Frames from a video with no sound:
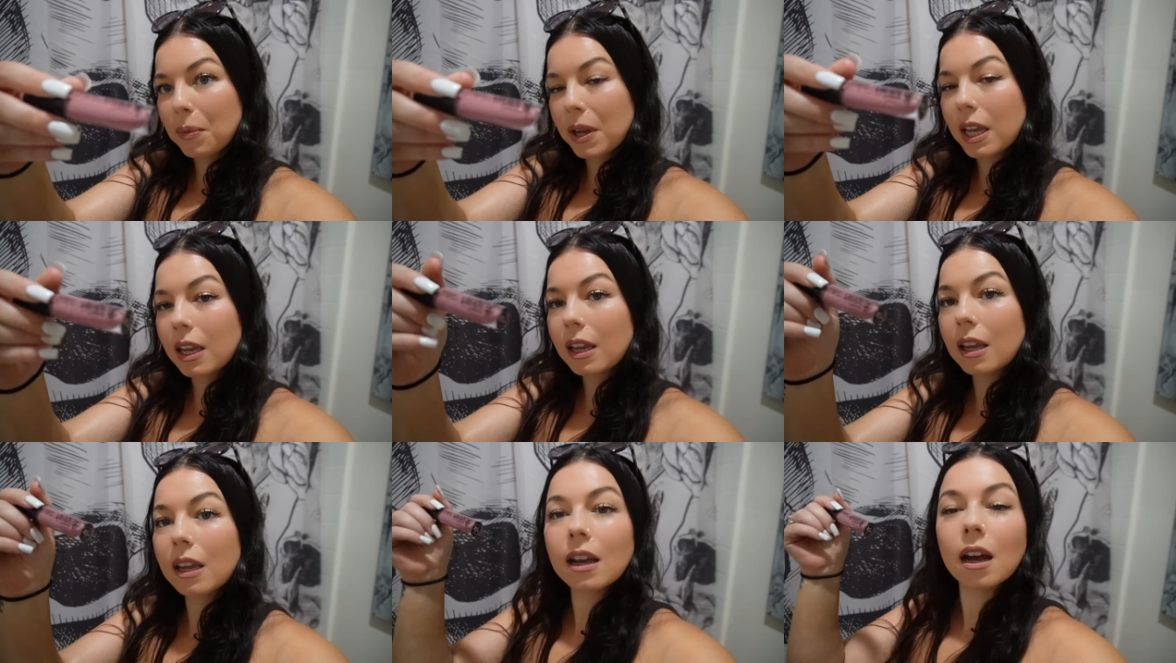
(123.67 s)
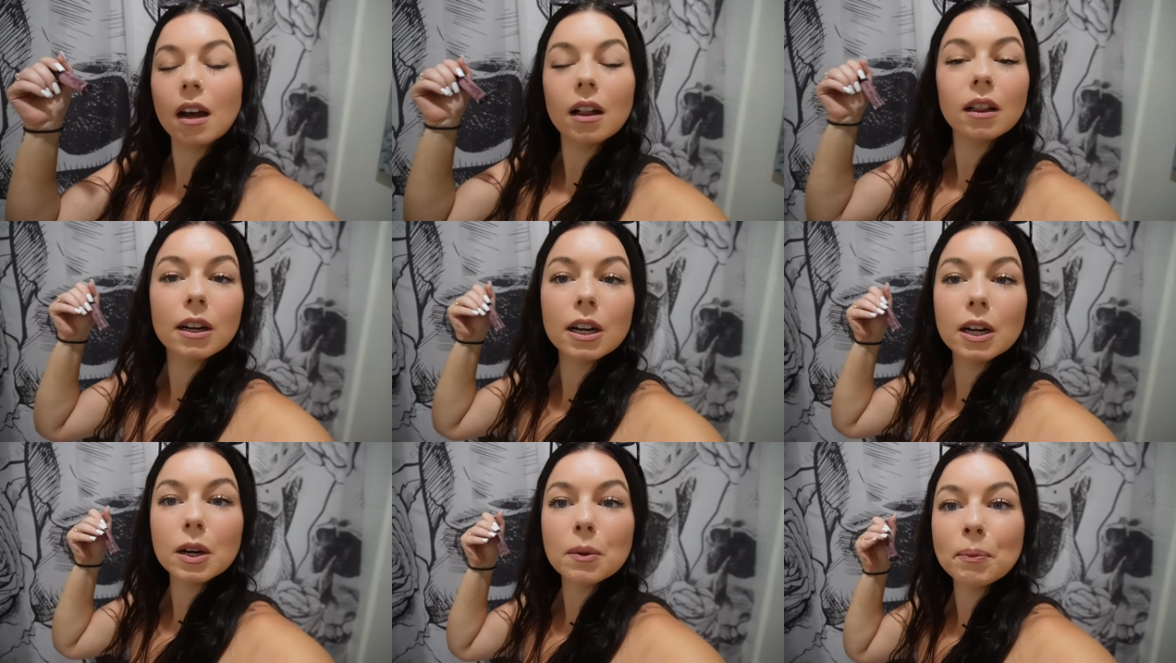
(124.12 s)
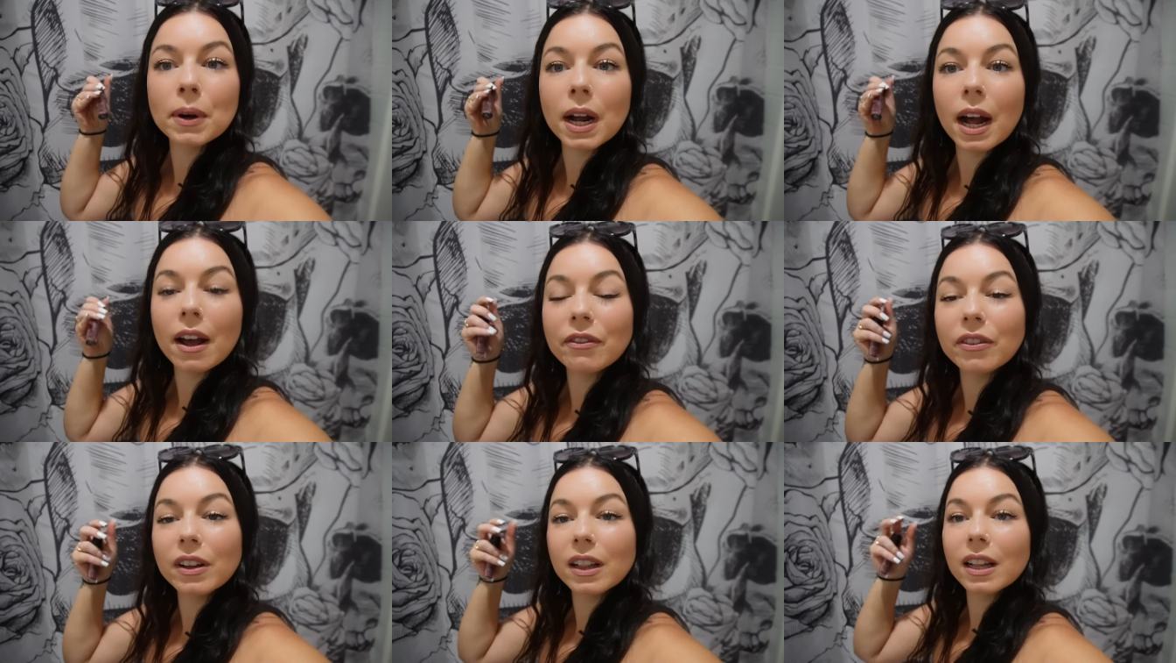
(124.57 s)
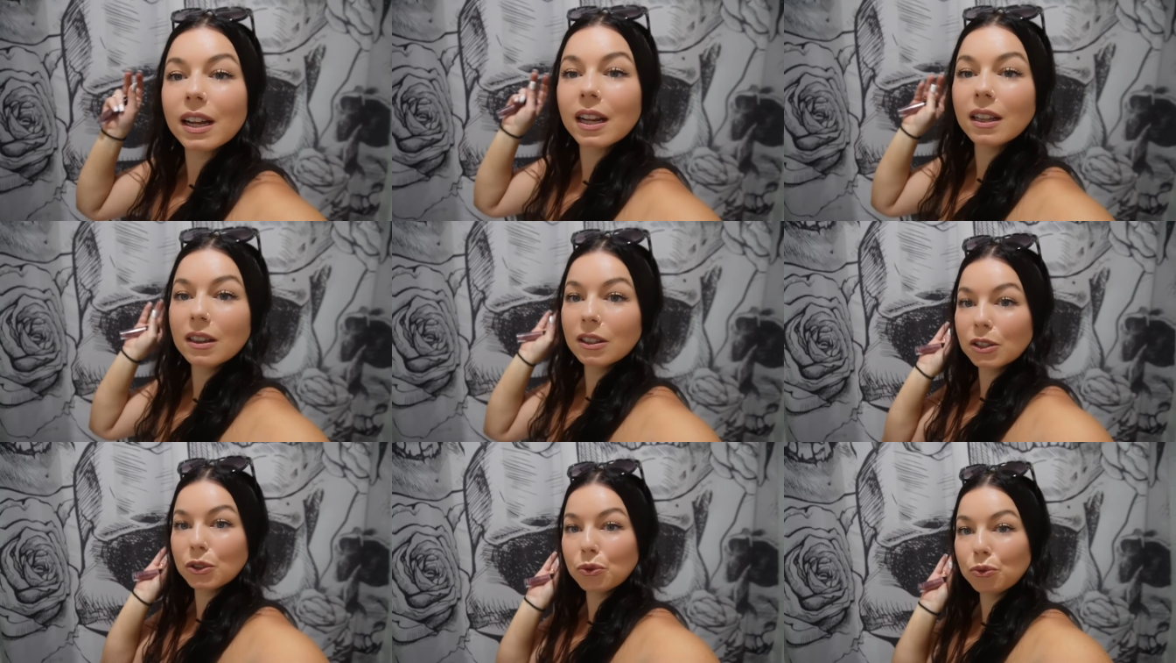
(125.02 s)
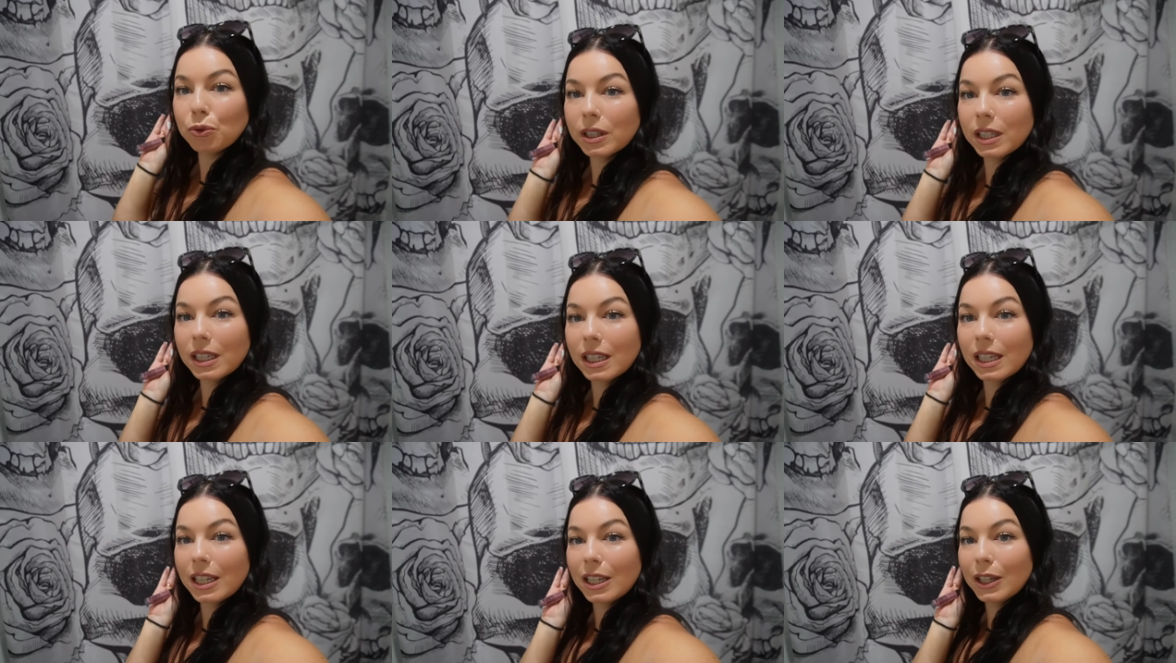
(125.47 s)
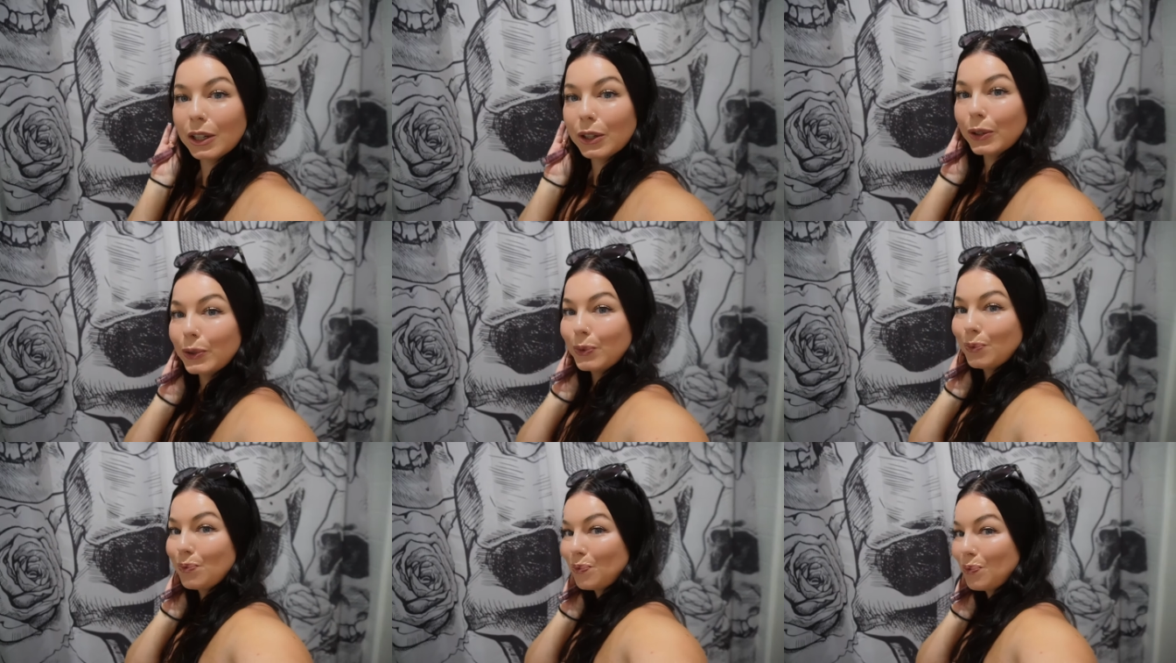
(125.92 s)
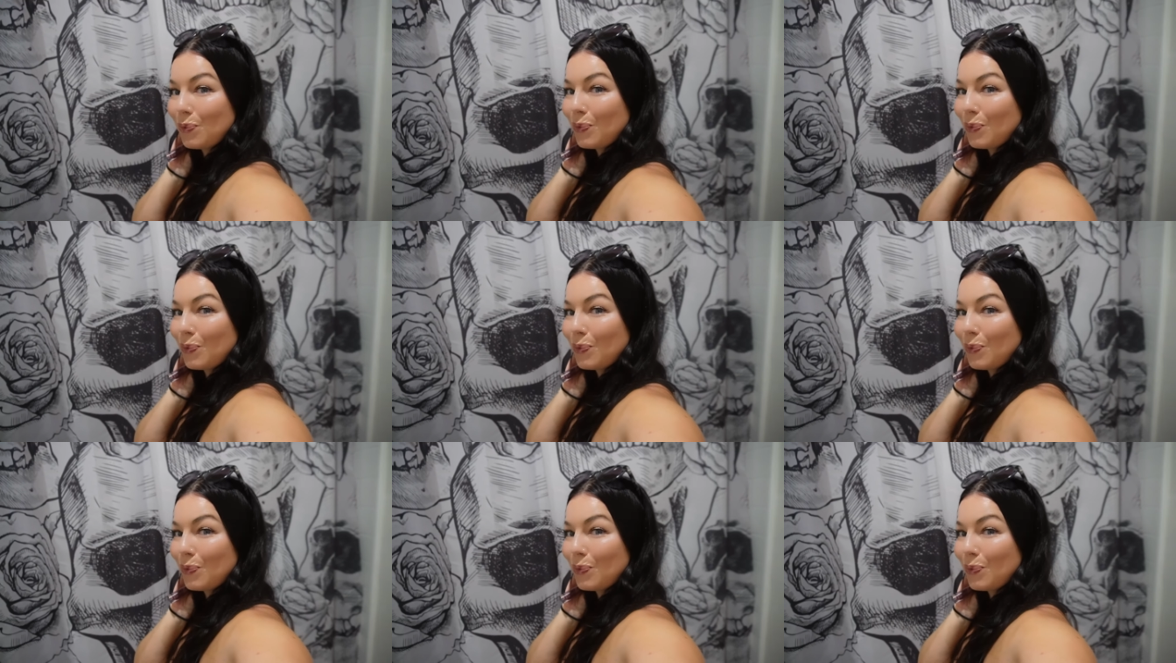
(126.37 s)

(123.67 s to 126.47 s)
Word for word: a pinky color, but I feel like it looks really cute.